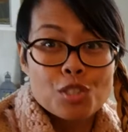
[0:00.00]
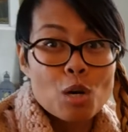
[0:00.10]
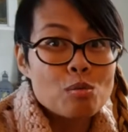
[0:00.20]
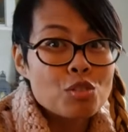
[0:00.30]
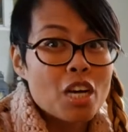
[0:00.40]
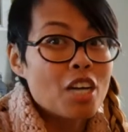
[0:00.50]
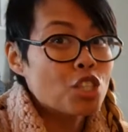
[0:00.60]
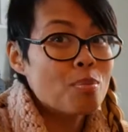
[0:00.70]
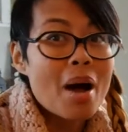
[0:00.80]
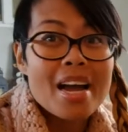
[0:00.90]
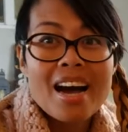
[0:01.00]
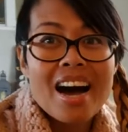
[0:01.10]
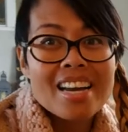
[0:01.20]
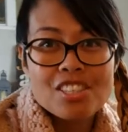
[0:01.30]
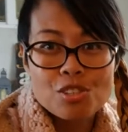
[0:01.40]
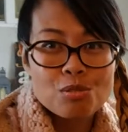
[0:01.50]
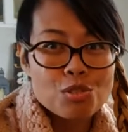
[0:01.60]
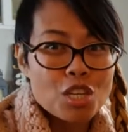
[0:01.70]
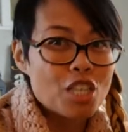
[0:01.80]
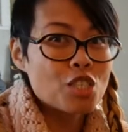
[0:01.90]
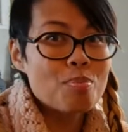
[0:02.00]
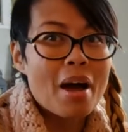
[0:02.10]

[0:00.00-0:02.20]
Don't touch my eyes, don't touch